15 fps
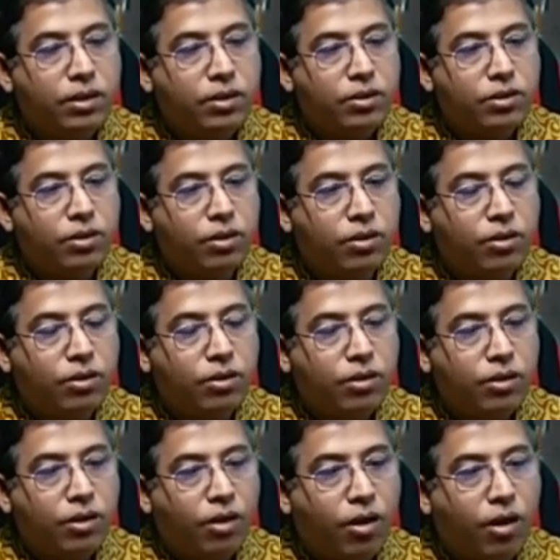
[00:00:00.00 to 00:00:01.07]
So
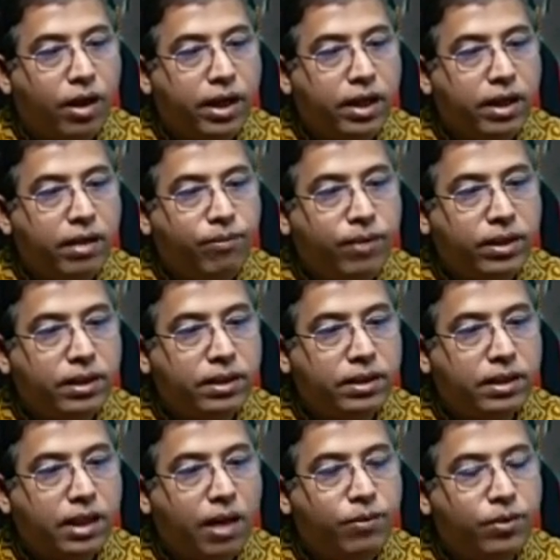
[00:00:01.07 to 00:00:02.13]
when a patient
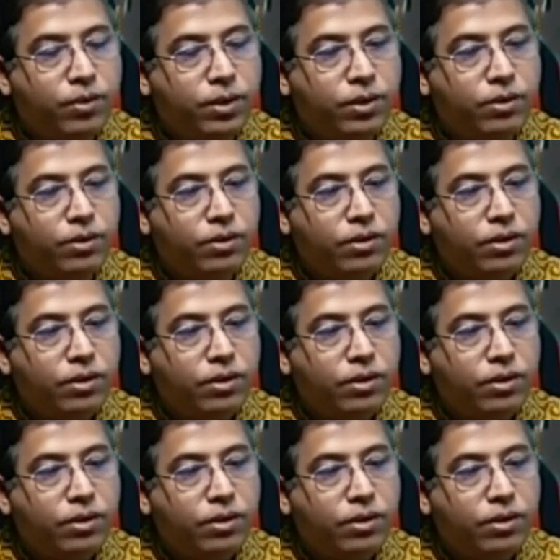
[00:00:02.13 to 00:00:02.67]
come to you,